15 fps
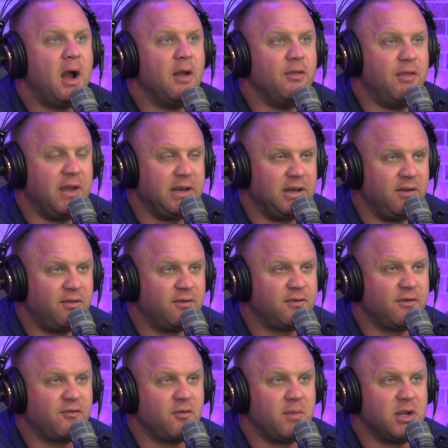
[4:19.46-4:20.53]
they need
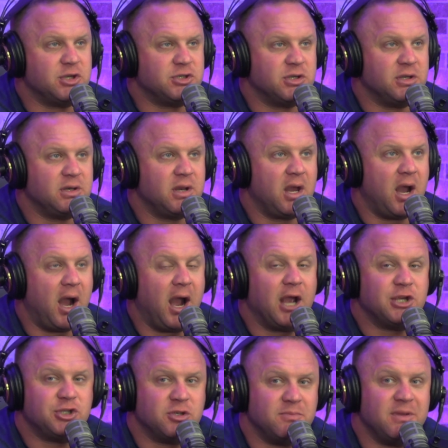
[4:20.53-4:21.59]
this information,
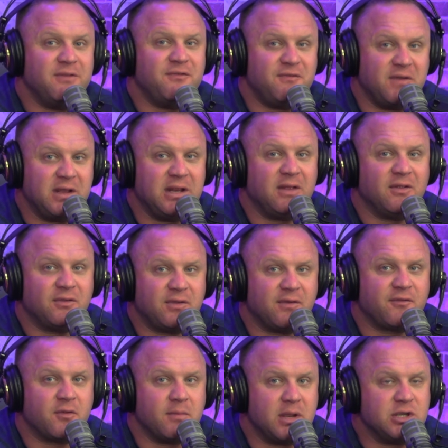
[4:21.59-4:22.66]
I should be feeding this
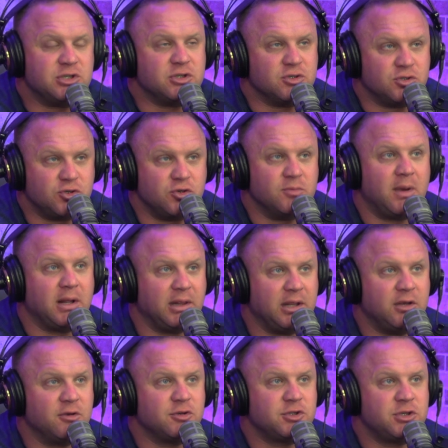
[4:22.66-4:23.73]
information to my
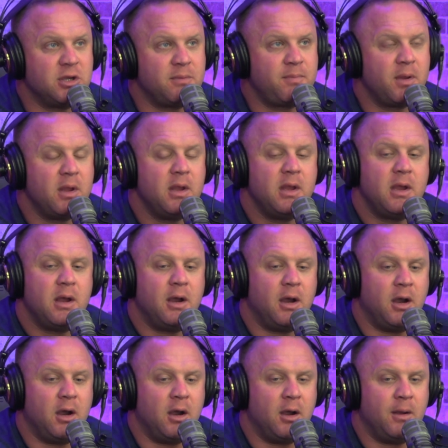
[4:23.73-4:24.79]
leadership,
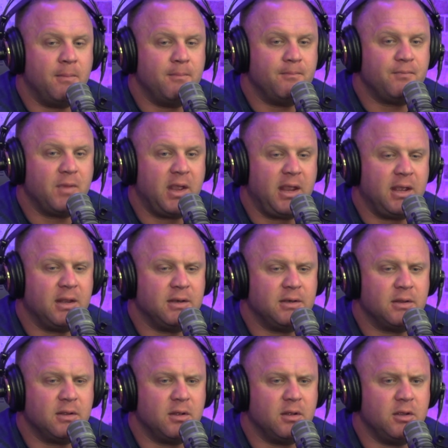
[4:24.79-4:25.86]
um,
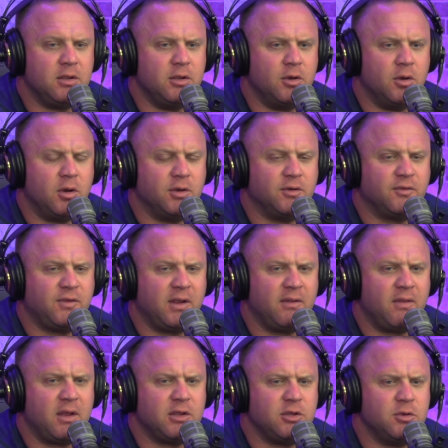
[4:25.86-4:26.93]
and, you know,
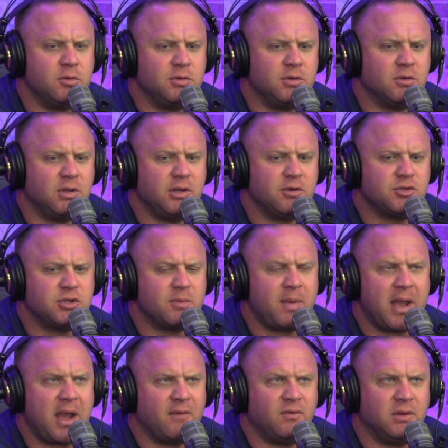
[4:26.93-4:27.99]
understanding that you and your leadership
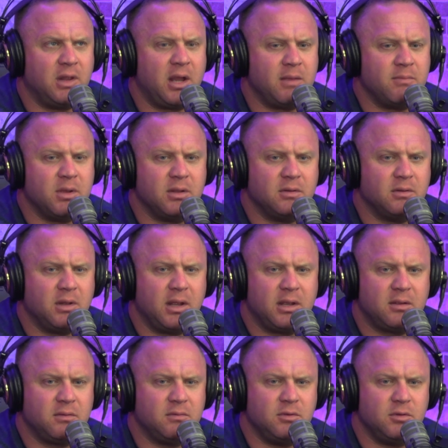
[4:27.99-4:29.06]
have alignment.
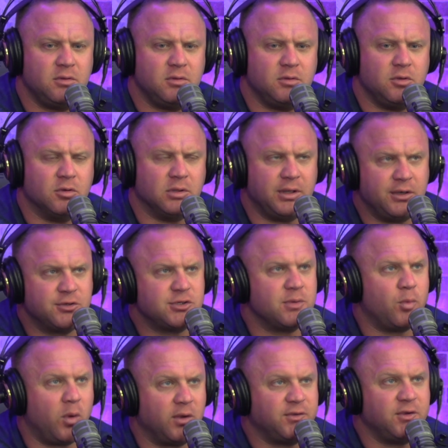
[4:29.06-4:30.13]
Like, your
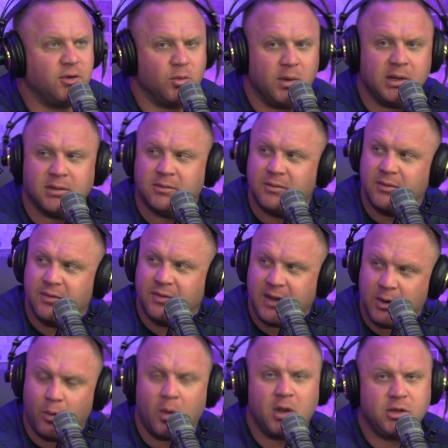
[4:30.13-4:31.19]
leadership wants you to win.
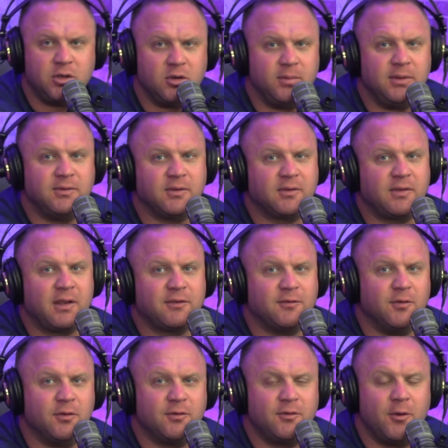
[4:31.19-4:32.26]
They want you to be
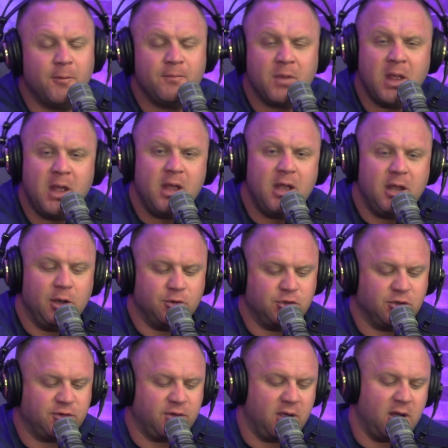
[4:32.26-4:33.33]
successful. So it was
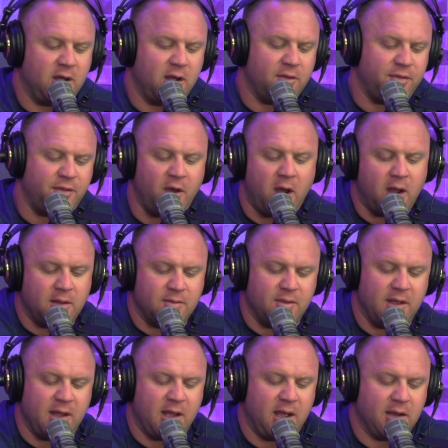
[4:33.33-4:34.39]
just a, a thought
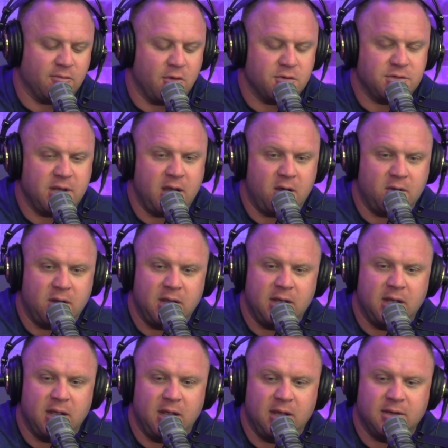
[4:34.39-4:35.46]
that I wrote down,
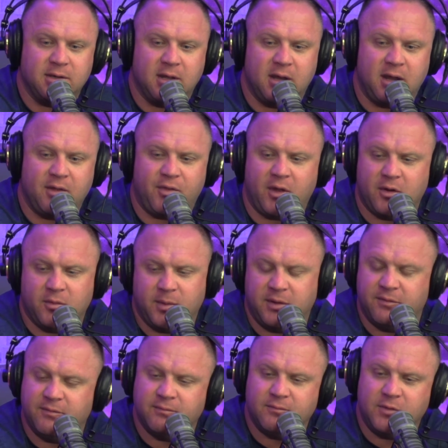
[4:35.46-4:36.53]
and uh, I thought it'd
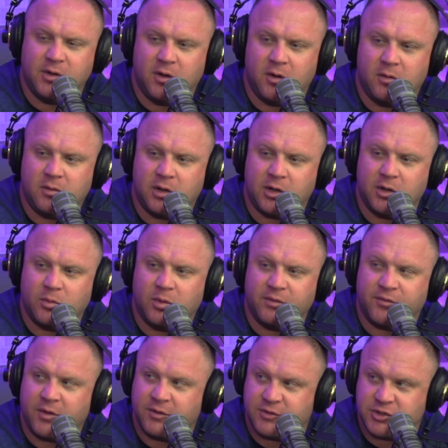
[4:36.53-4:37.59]
be, you know, a good one
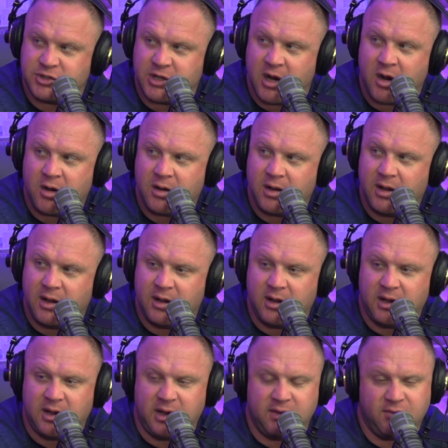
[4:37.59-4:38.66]
for us to share, uh,
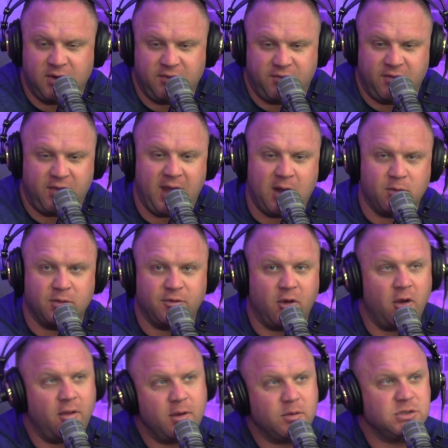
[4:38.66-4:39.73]
yeah. even if that was
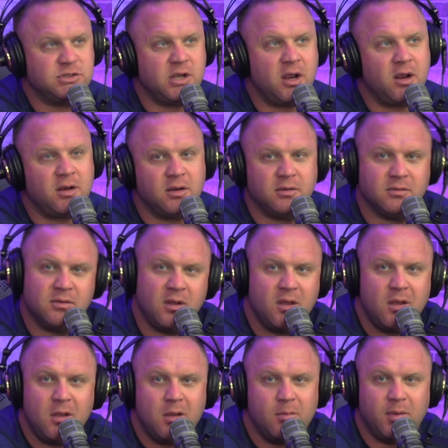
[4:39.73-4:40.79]
all that we shared. And
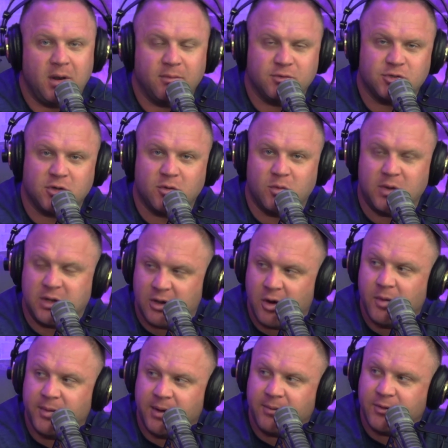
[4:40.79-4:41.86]
but I'm sure we could
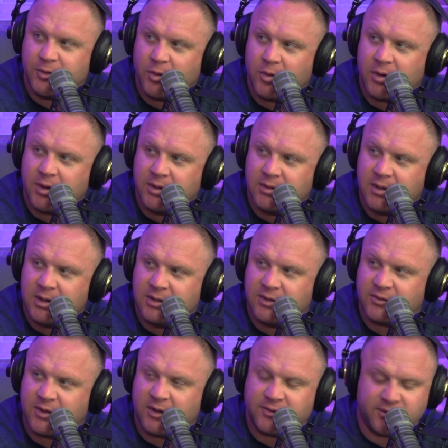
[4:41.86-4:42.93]
open up the door and, and
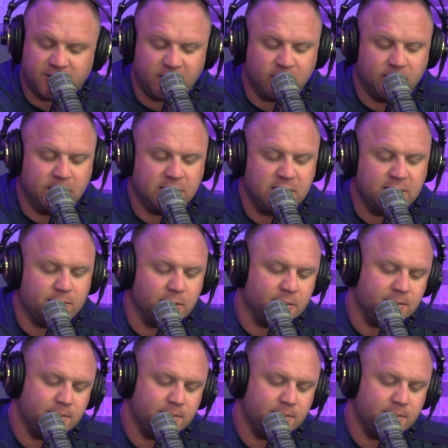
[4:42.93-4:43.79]
discuss this a little bit deeper.